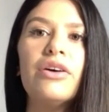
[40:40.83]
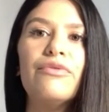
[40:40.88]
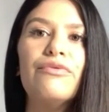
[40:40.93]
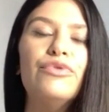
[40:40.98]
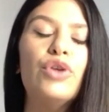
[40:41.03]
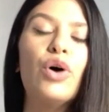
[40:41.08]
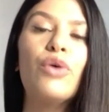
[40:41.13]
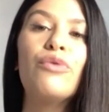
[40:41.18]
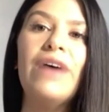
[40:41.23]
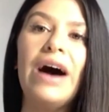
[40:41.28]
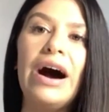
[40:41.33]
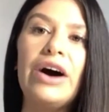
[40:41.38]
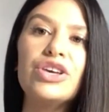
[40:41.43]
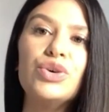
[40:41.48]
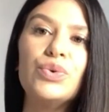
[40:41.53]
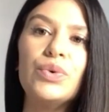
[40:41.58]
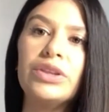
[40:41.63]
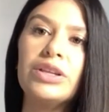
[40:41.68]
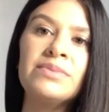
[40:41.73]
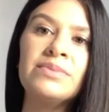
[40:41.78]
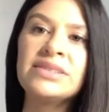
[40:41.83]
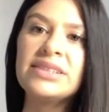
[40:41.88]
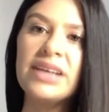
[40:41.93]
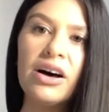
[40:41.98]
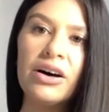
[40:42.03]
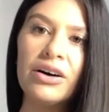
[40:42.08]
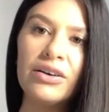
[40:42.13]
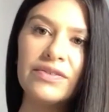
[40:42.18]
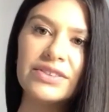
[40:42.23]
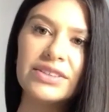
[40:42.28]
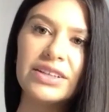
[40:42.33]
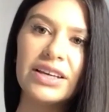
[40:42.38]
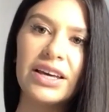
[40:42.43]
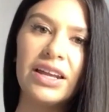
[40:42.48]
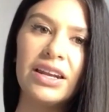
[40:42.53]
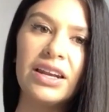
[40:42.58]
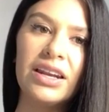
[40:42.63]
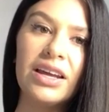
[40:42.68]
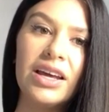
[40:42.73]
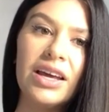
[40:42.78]
no value in themselves.
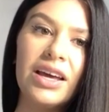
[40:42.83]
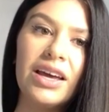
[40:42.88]
And